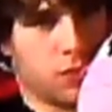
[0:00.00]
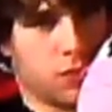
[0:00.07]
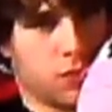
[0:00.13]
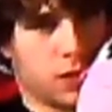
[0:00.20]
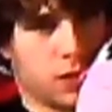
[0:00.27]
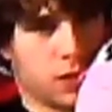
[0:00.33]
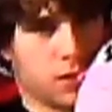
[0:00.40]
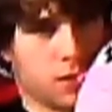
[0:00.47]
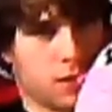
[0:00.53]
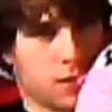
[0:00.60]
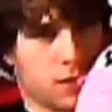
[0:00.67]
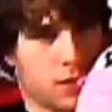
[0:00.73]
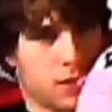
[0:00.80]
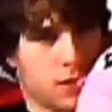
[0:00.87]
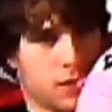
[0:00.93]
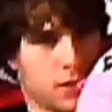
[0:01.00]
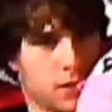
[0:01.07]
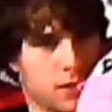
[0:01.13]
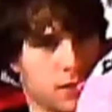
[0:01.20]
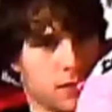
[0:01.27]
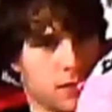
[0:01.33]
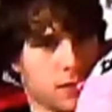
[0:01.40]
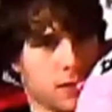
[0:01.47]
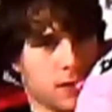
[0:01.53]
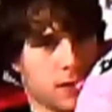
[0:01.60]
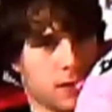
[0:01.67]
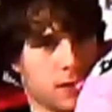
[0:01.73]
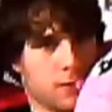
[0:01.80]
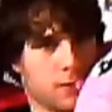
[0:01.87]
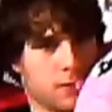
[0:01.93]
thing, and I
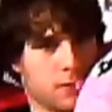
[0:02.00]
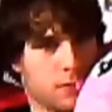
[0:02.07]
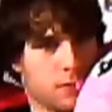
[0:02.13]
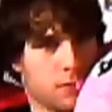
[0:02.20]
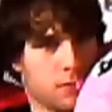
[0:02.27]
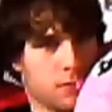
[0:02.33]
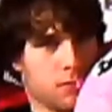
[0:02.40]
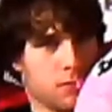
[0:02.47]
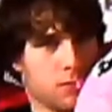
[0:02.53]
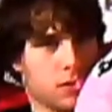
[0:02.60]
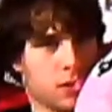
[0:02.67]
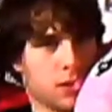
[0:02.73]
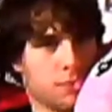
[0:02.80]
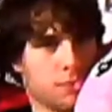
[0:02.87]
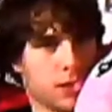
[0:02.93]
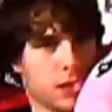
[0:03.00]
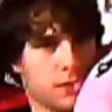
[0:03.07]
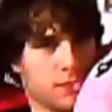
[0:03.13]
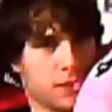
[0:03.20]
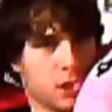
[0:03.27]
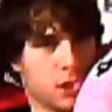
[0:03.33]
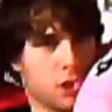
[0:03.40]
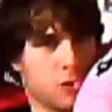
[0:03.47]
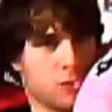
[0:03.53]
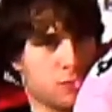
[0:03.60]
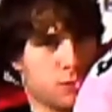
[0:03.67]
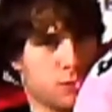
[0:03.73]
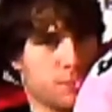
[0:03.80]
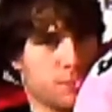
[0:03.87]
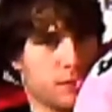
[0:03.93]
think my videos
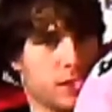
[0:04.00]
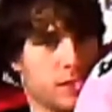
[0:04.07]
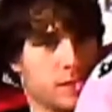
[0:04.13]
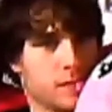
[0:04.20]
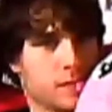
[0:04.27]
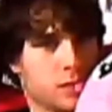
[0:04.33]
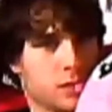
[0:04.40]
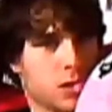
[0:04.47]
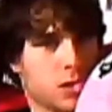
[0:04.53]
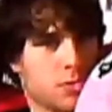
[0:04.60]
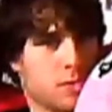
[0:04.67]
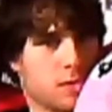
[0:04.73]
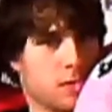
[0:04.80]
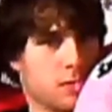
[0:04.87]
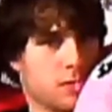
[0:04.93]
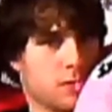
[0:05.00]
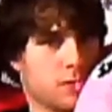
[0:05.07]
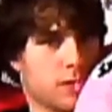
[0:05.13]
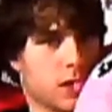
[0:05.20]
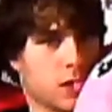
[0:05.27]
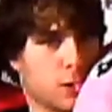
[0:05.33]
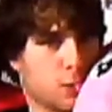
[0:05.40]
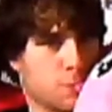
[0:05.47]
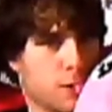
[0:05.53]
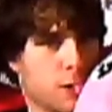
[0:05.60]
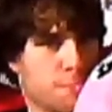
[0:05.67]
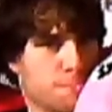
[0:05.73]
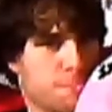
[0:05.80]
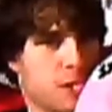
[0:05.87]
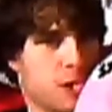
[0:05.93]
were bleached, so I may find a bit
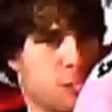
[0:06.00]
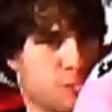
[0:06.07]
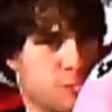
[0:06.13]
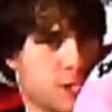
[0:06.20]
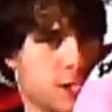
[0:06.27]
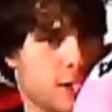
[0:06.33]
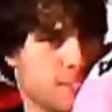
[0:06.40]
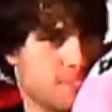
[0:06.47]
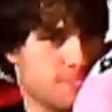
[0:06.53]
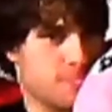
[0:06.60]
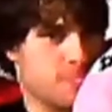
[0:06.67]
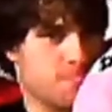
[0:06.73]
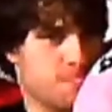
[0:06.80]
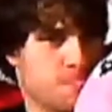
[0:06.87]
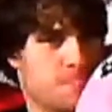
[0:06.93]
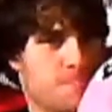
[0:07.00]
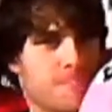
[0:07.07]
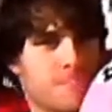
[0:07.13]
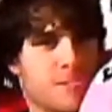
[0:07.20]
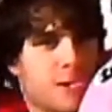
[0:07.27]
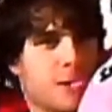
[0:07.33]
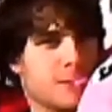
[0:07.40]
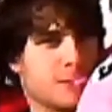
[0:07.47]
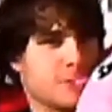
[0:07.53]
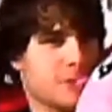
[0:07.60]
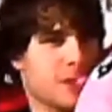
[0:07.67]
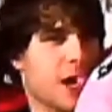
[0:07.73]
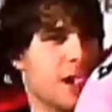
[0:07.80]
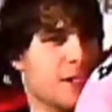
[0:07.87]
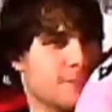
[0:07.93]
of music. Me cotton
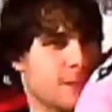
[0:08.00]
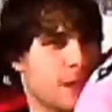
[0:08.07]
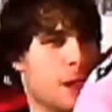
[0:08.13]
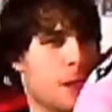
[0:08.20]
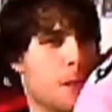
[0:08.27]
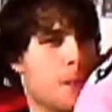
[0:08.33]
candy.